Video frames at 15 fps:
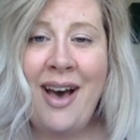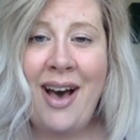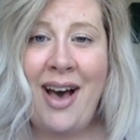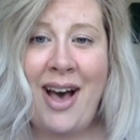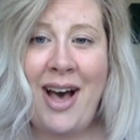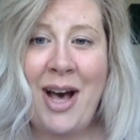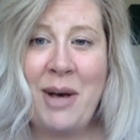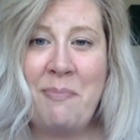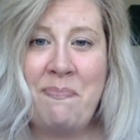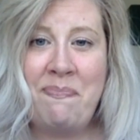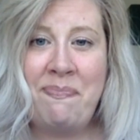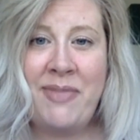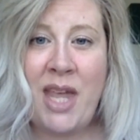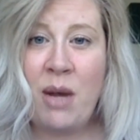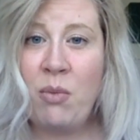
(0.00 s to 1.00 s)

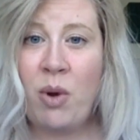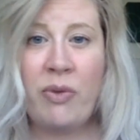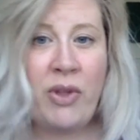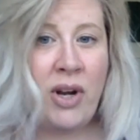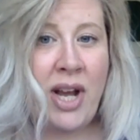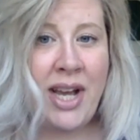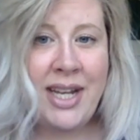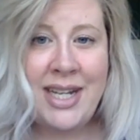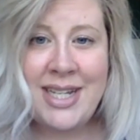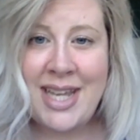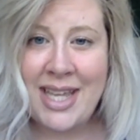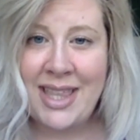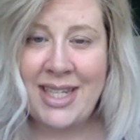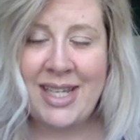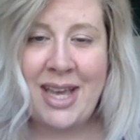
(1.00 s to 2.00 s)
They're not going to
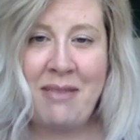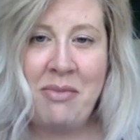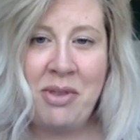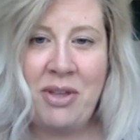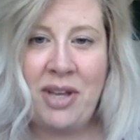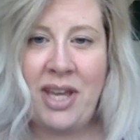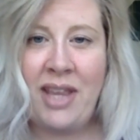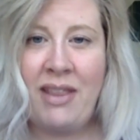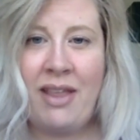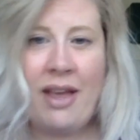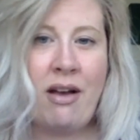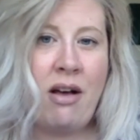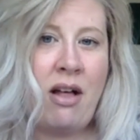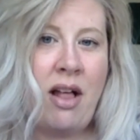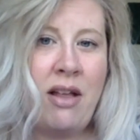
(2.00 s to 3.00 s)
take the time to look at
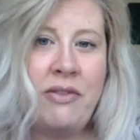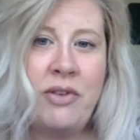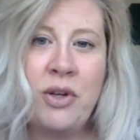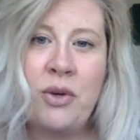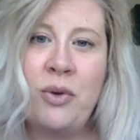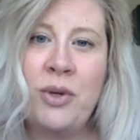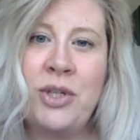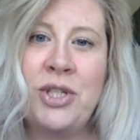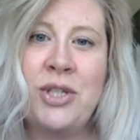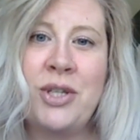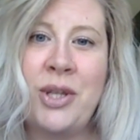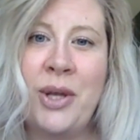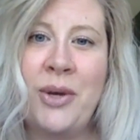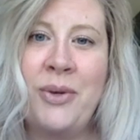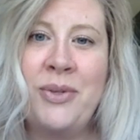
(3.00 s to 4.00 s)
like all of your gorgeous
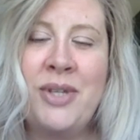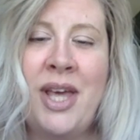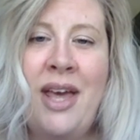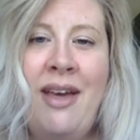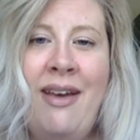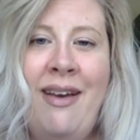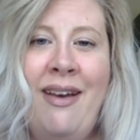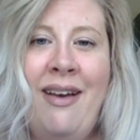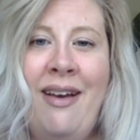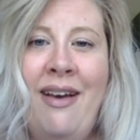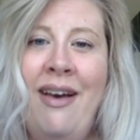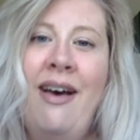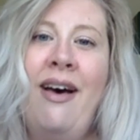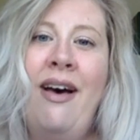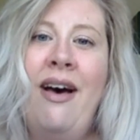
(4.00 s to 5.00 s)
clothes.
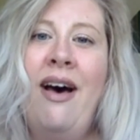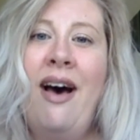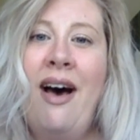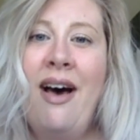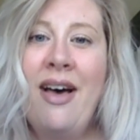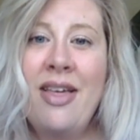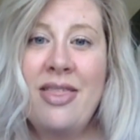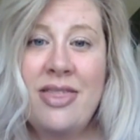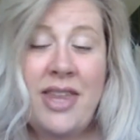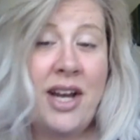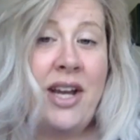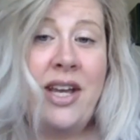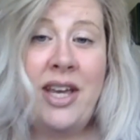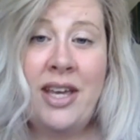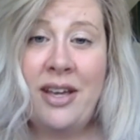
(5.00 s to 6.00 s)

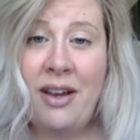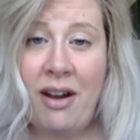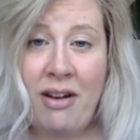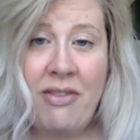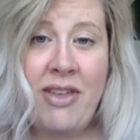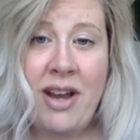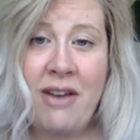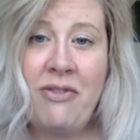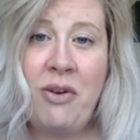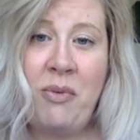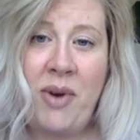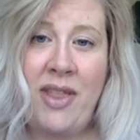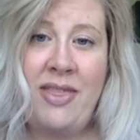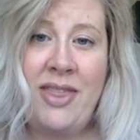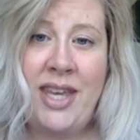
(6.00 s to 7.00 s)
They are there for
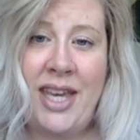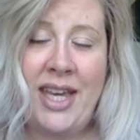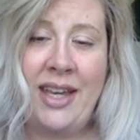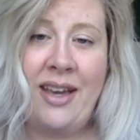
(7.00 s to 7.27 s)
one thing.